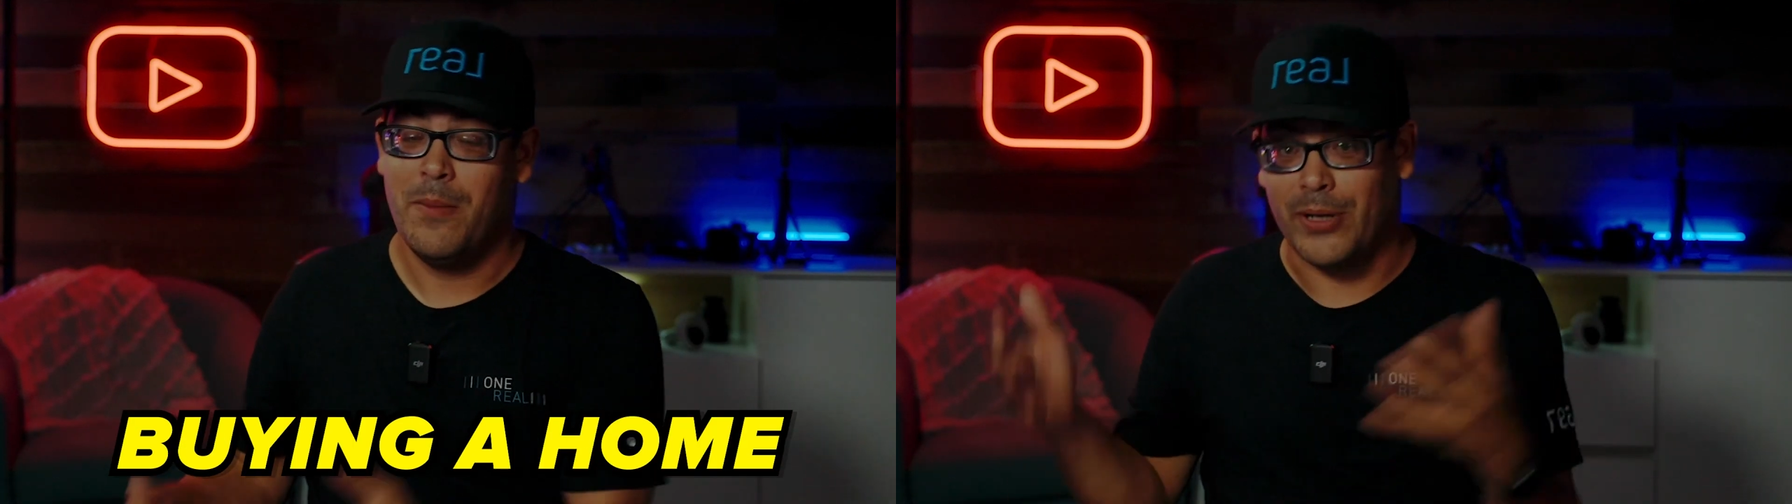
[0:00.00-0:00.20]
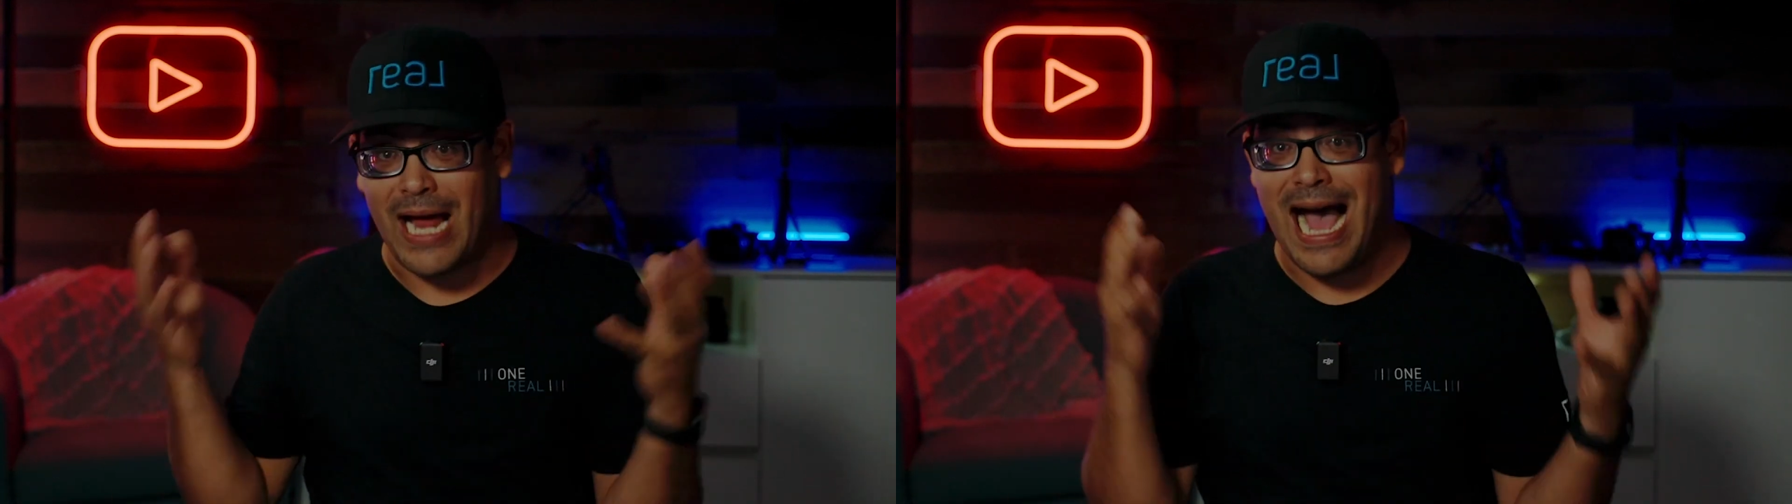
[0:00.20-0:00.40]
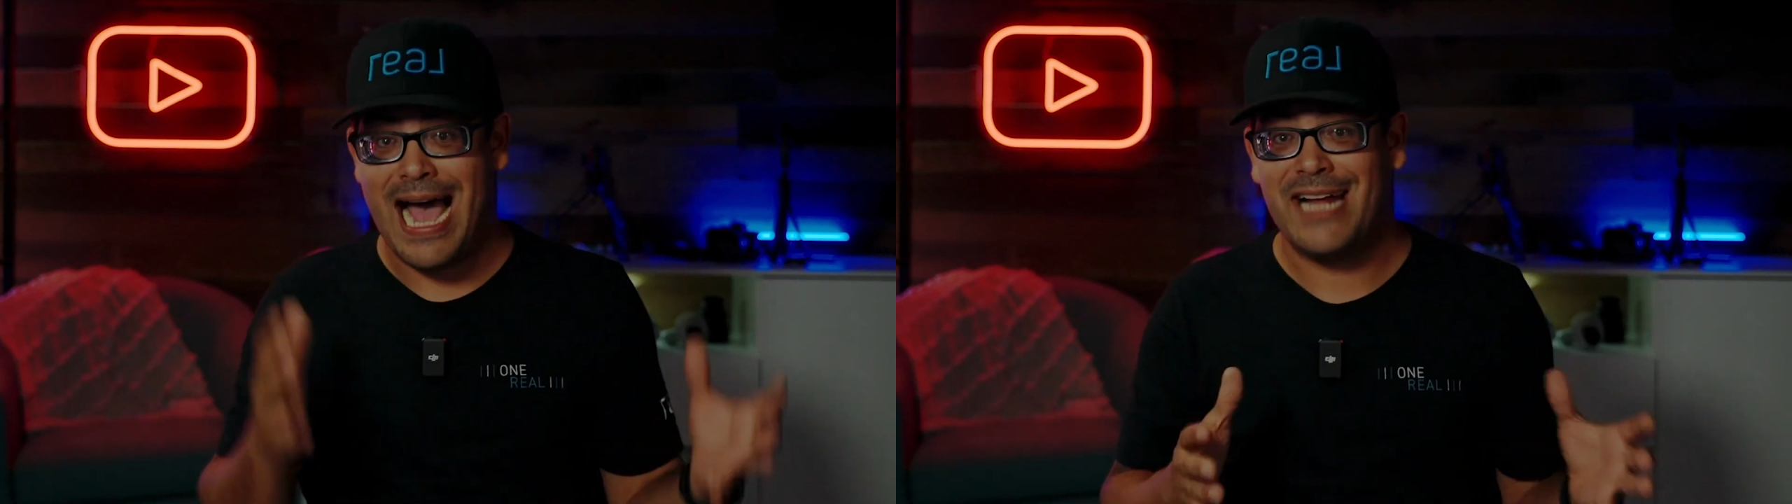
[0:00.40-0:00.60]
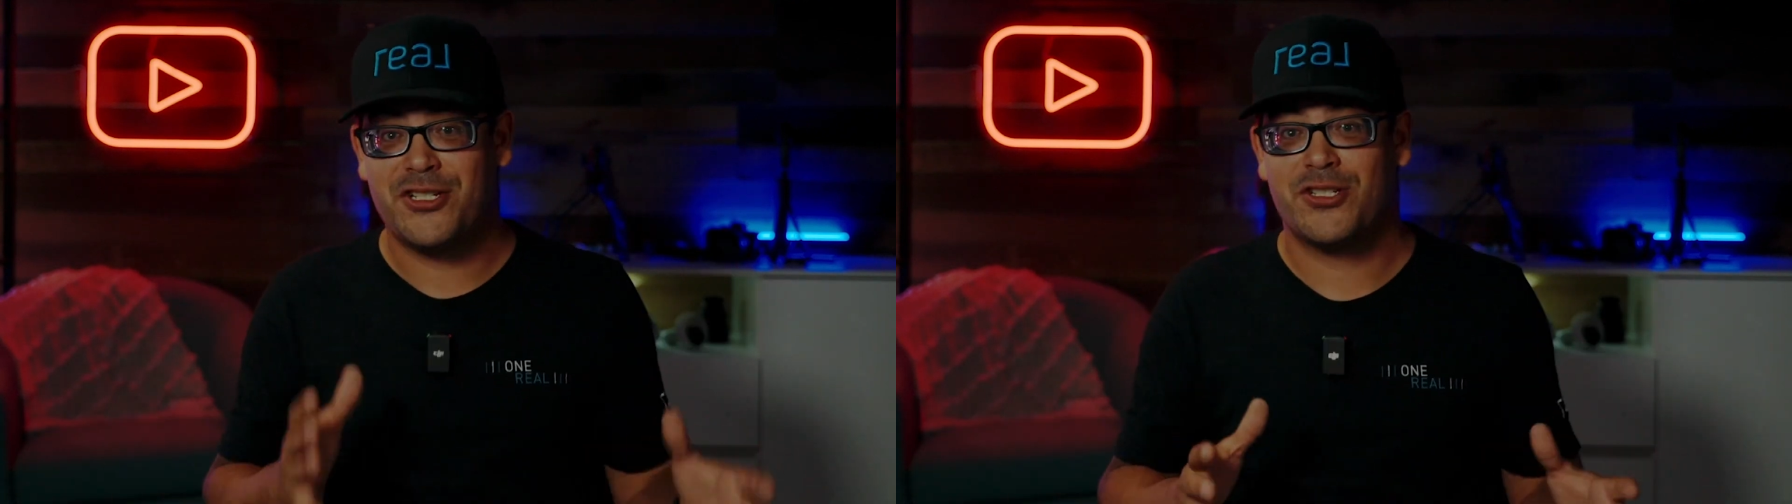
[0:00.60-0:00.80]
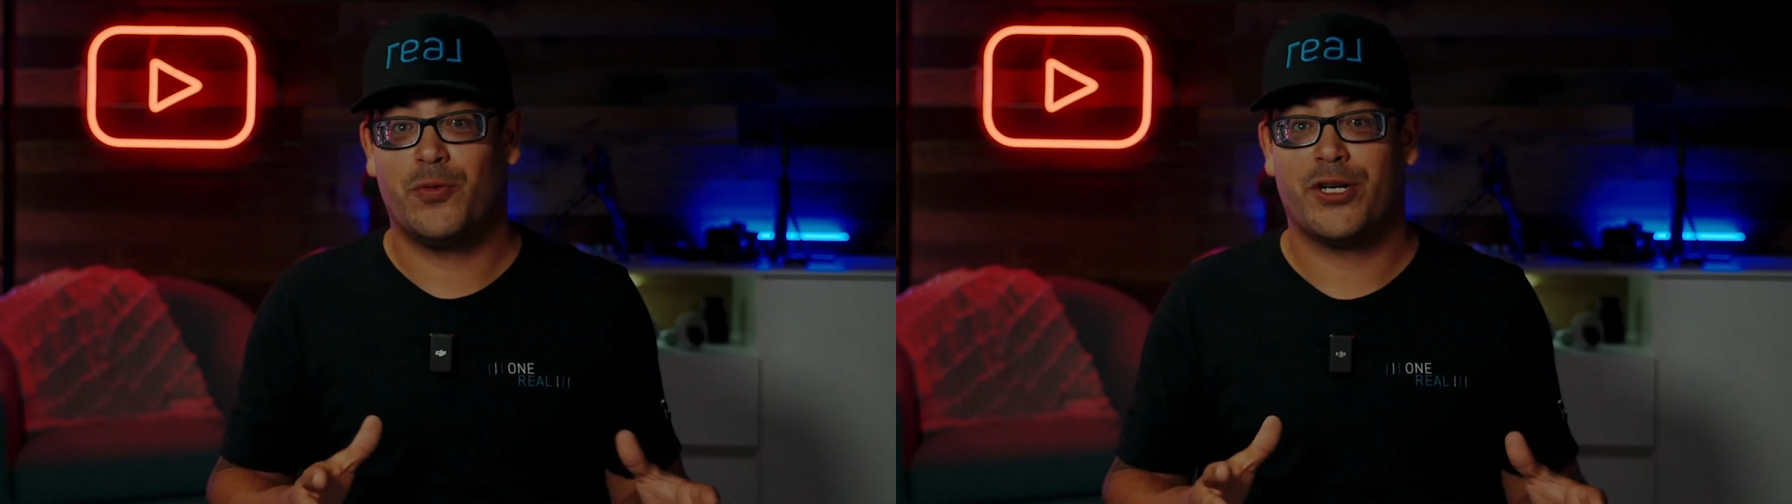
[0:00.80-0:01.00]
But I
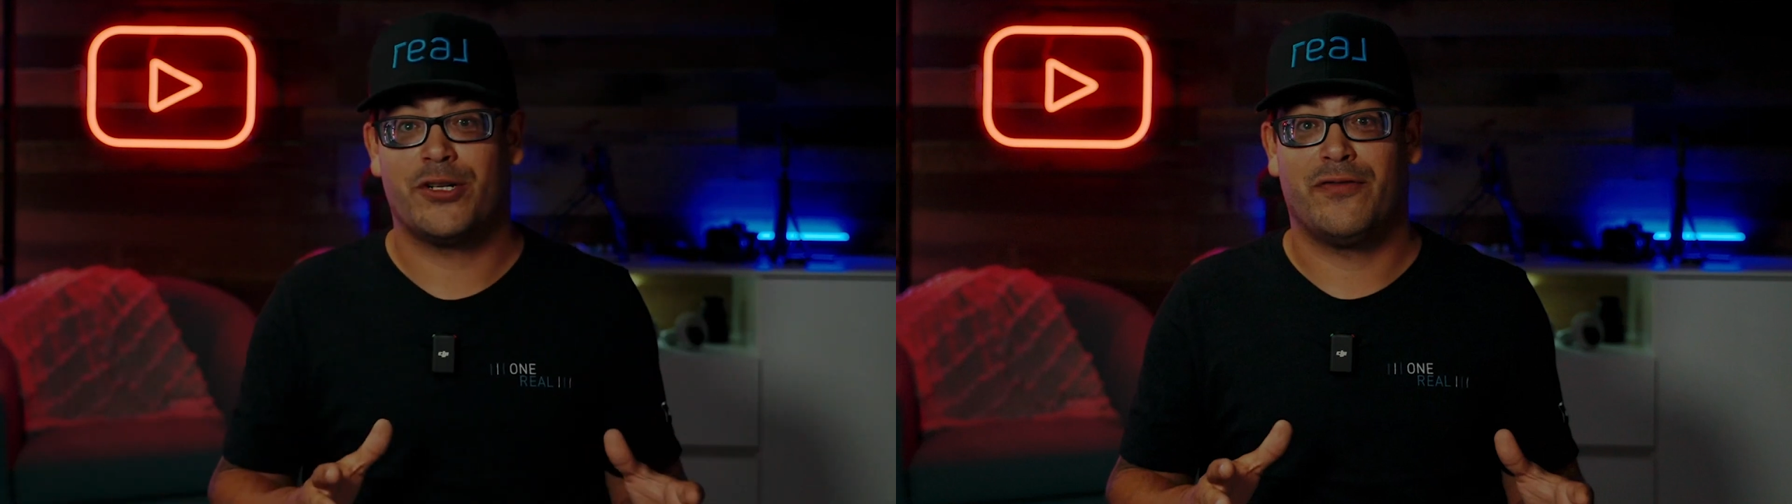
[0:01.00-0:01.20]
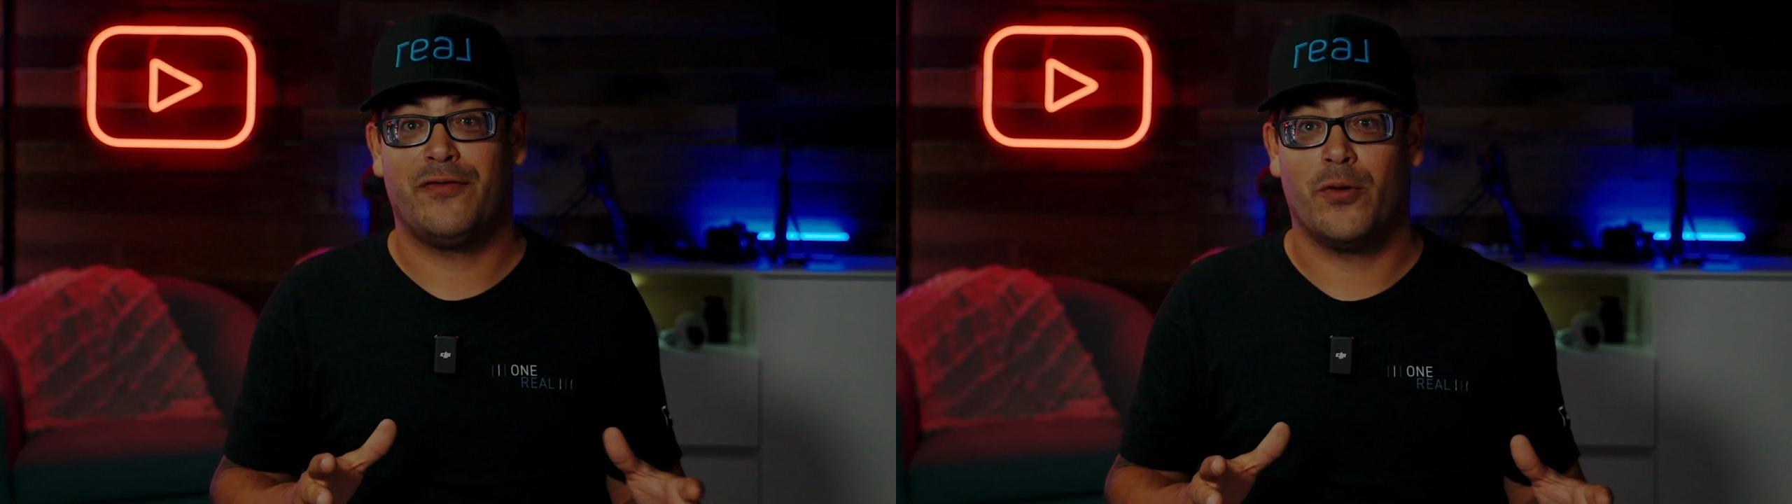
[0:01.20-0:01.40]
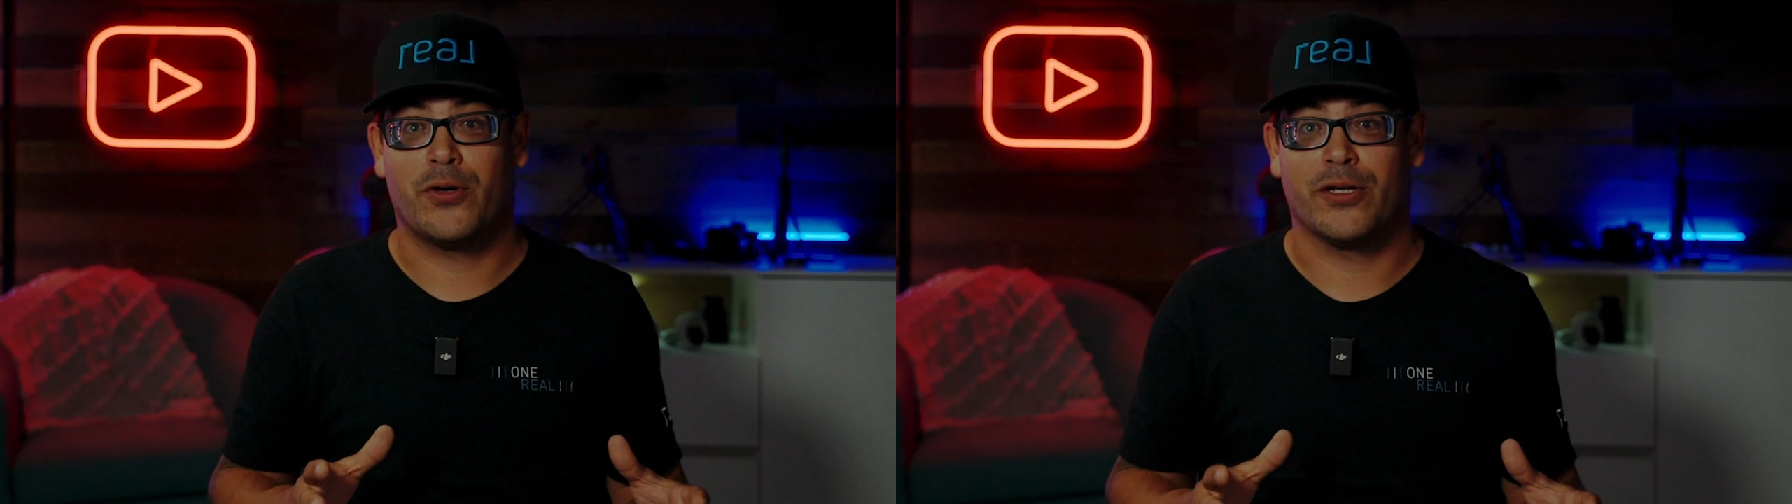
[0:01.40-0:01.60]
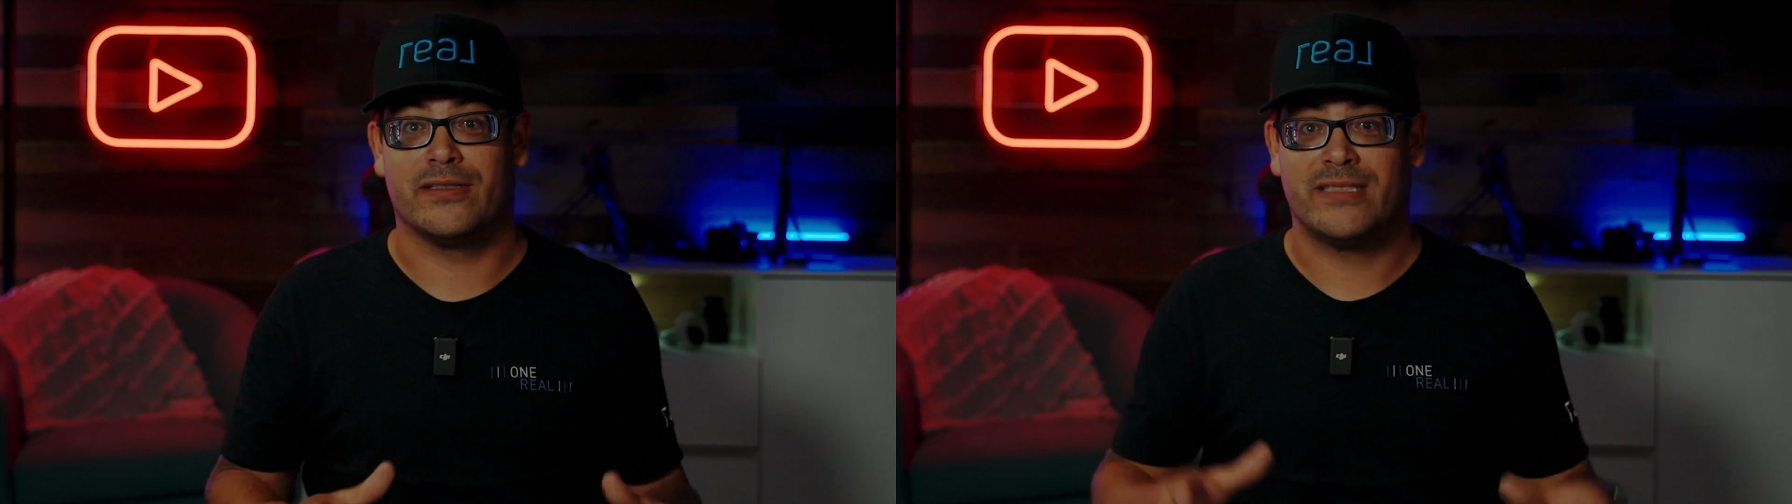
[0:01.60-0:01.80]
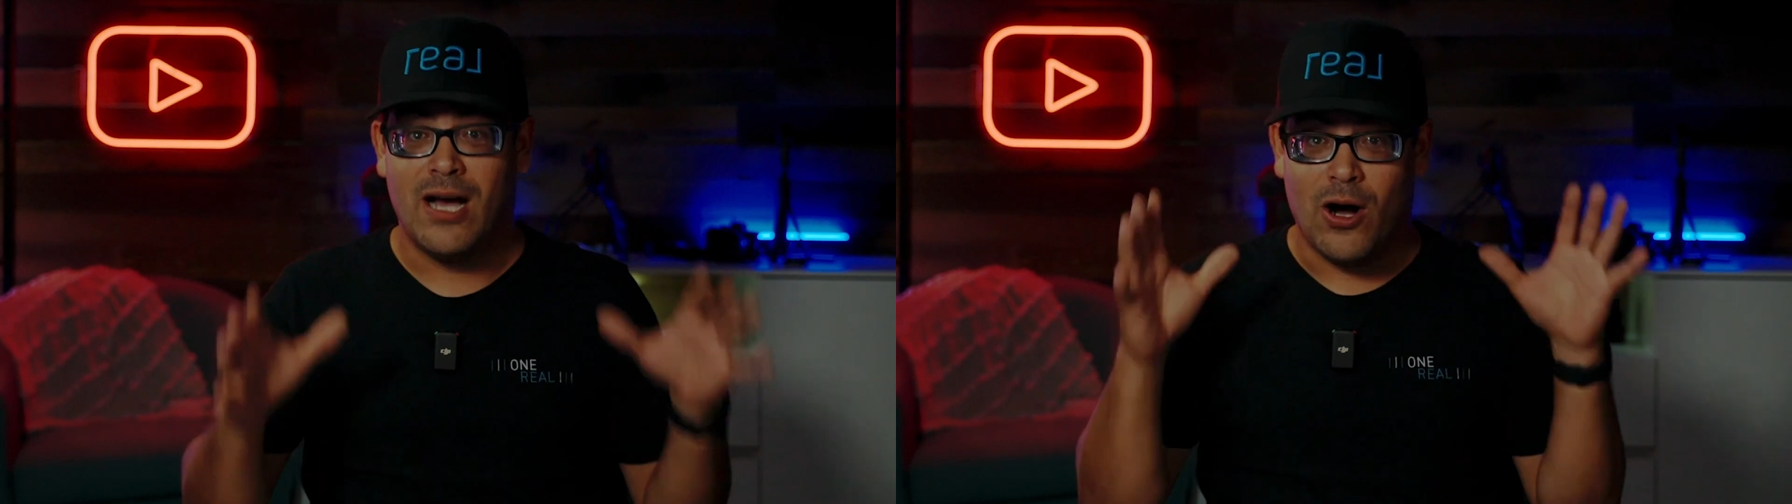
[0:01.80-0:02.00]
just wanted to focus